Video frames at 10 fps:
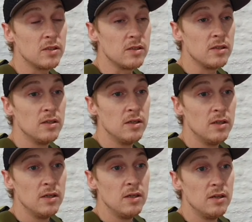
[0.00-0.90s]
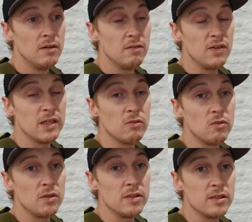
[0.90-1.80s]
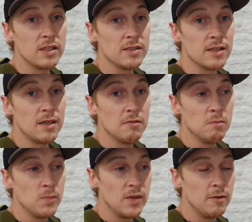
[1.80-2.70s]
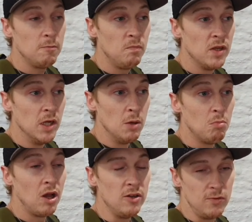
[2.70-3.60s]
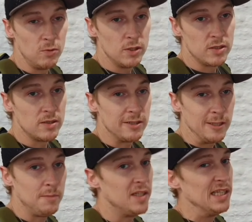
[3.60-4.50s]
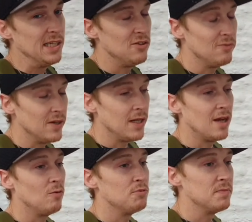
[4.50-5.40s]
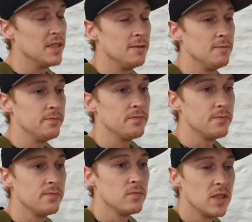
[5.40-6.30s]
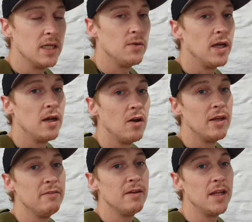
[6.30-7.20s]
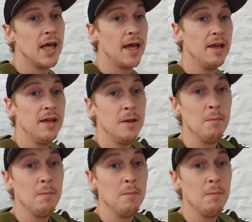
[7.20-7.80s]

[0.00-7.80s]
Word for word: to figure all these things out, but mindfulness and CBT's really helped me. Anyway, I'll leave it there.